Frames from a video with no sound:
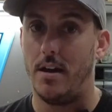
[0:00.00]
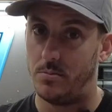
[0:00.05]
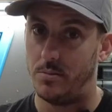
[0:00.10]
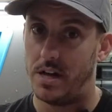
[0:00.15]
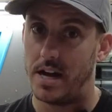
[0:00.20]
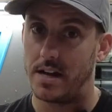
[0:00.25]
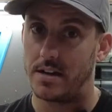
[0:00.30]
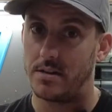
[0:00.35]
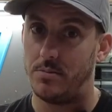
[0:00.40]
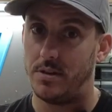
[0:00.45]
So
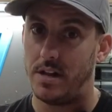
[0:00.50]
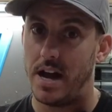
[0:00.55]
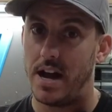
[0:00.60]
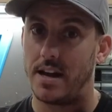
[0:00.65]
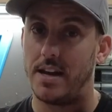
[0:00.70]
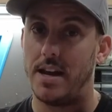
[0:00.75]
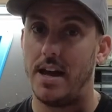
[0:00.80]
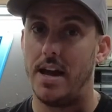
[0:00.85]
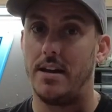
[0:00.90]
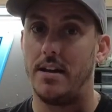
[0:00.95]
black to
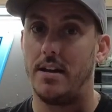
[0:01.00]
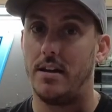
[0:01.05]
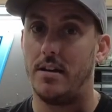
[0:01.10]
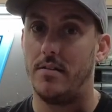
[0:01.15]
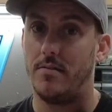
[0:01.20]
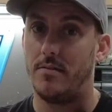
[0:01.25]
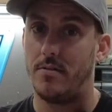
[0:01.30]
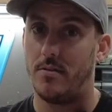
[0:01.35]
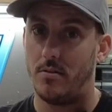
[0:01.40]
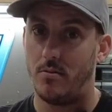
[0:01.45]
black
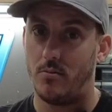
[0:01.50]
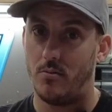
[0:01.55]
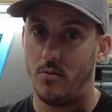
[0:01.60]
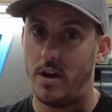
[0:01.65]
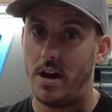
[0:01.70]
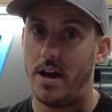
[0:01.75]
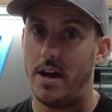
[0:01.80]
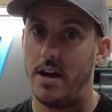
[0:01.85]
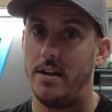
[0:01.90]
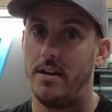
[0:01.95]
negative,
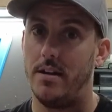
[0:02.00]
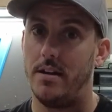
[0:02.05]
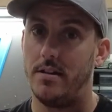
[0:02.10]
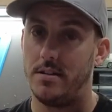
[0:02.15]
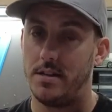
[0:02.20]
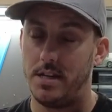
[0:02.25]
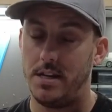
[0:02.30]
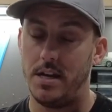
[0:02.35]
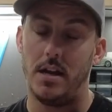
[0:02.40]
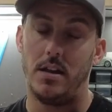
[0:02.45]
red
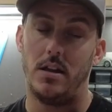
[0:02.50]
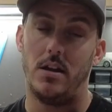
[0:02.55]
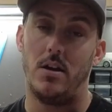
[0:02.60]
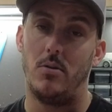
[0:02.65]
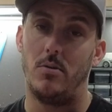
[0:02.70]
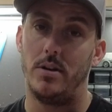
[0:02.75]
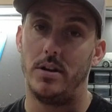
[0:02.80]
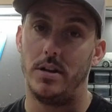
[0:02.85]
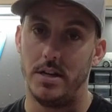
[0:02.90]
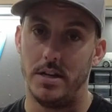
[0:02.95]
to
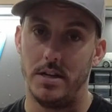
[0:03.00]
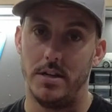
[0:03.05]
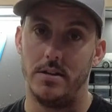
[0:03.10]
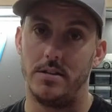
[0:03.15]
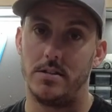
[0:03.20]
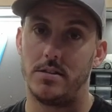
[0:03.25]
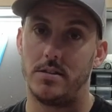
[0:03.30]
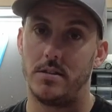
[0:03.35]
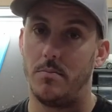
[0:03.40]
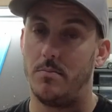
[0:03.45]
yellow is